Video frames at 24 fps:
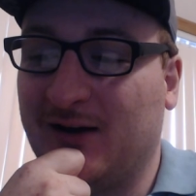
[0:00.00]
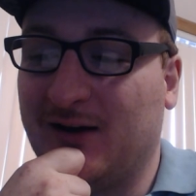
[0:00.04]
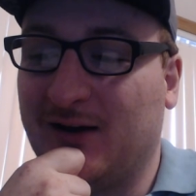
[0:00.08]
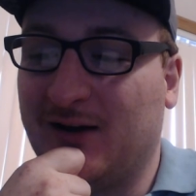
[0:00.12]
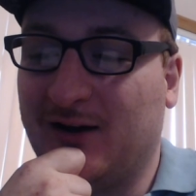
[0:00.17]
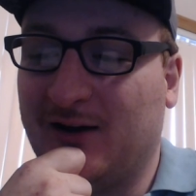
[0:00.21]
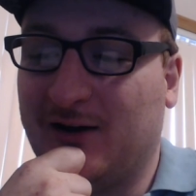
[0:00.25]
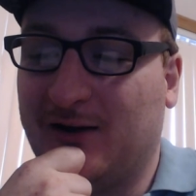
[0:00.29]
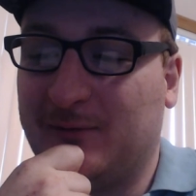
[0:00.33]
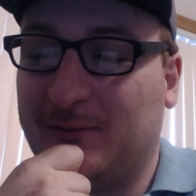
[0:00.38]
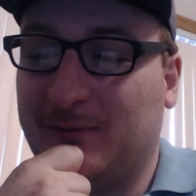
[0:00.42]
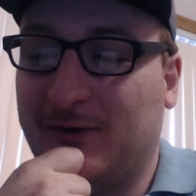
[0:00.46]

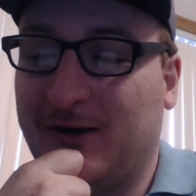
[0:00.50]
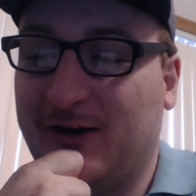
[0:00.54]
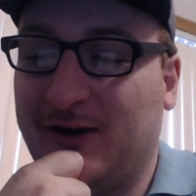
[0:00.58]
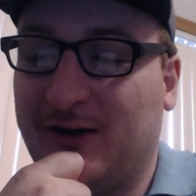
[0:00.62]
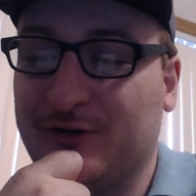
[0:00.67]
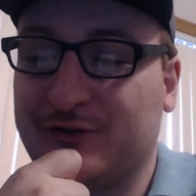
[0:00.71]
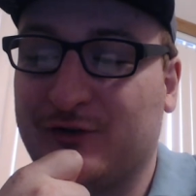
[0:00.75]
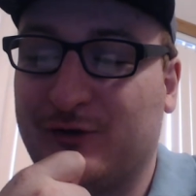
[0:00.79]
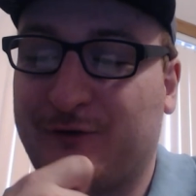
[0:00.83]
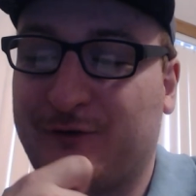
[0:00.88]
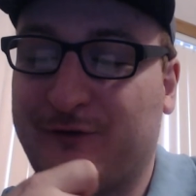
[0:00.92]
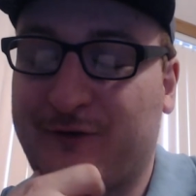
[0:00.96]
Um, I
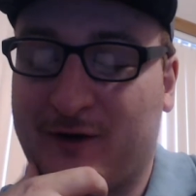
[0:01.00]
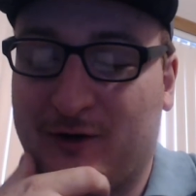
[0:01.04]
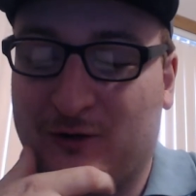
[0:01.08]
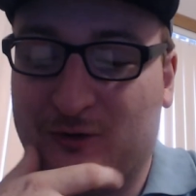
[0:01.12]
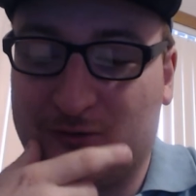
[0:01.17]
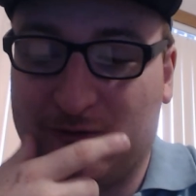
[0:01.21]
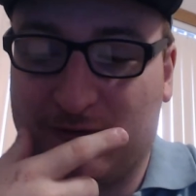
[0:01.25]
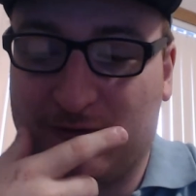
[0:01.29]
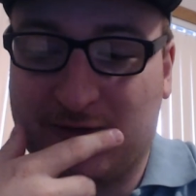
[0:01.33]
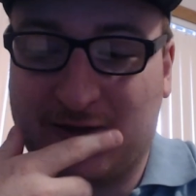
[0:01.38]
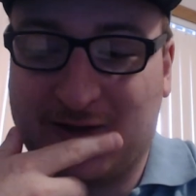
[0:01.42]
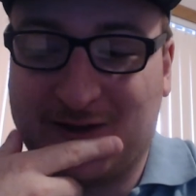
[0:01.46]
also felt
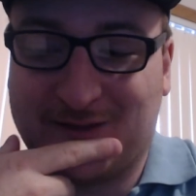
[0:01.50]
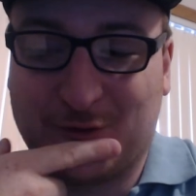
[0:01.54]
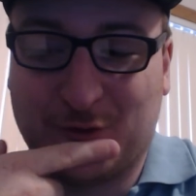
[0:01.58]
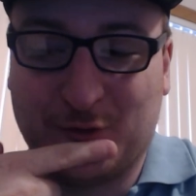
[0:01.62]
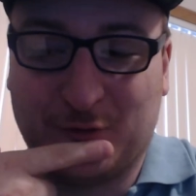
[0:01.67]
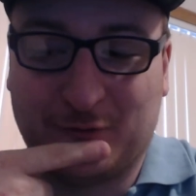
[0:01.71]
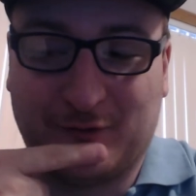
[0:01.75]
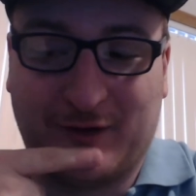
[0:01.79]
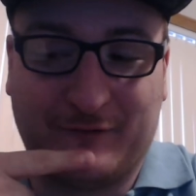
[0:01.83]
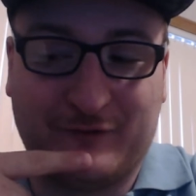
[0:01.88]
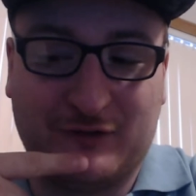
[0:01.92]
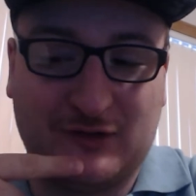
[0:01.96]
that the
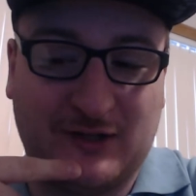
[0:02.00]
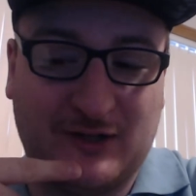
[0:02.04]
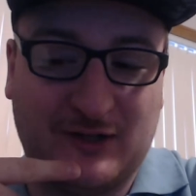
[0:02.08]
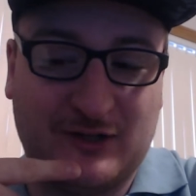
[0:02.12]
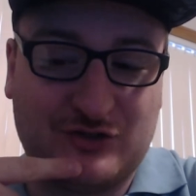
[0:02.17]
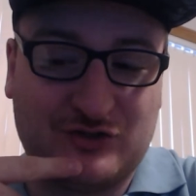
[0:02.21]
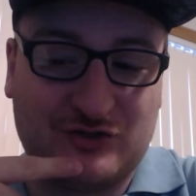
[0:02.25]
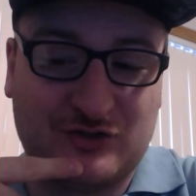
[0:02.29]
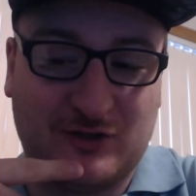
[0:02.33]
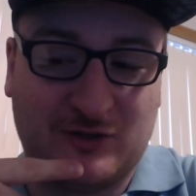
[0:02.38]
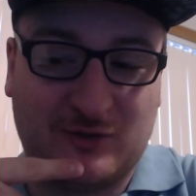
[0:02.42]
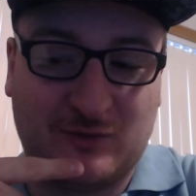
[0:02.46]

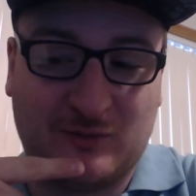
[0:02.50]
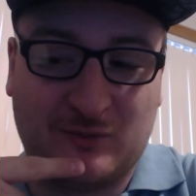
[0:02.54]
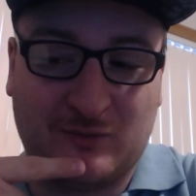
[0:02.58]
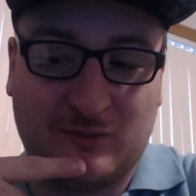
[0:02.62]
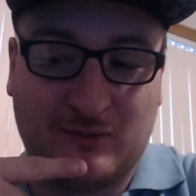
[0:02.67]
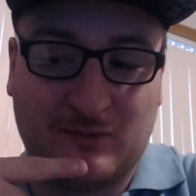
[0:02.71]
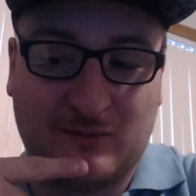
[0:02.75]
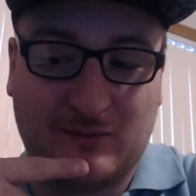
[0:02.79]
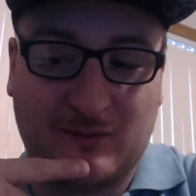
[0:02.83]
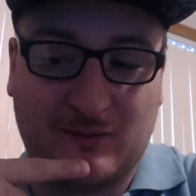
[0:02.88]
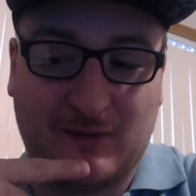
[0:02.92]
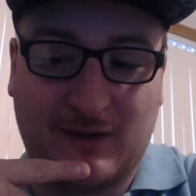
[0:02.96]
revelation
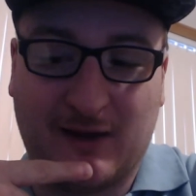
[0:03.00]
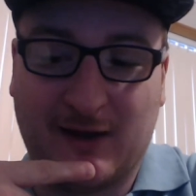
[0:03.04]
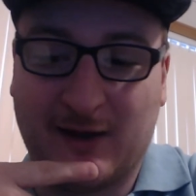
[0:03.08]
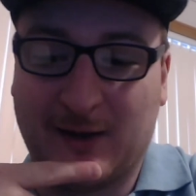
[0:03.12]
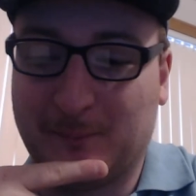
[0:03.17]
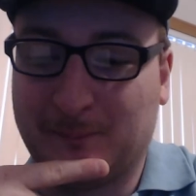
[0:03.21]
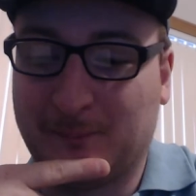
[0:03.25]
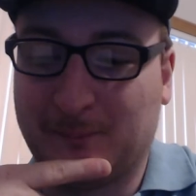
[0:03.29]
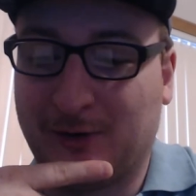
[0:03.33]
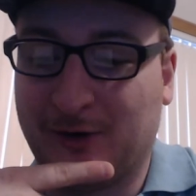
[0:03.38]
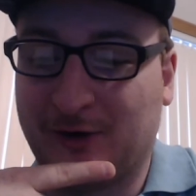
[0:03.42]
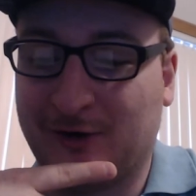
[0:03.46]
that
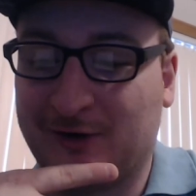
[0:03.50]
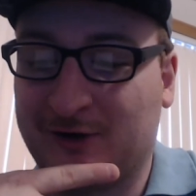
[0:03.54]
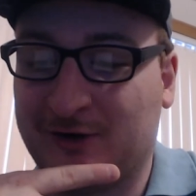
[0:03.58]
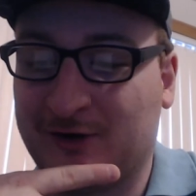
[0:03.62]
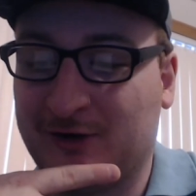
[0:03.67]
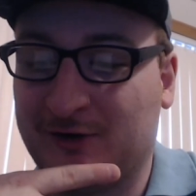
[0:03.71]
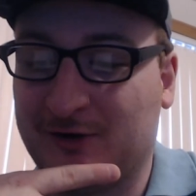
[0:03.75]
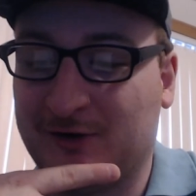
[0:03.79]
Mark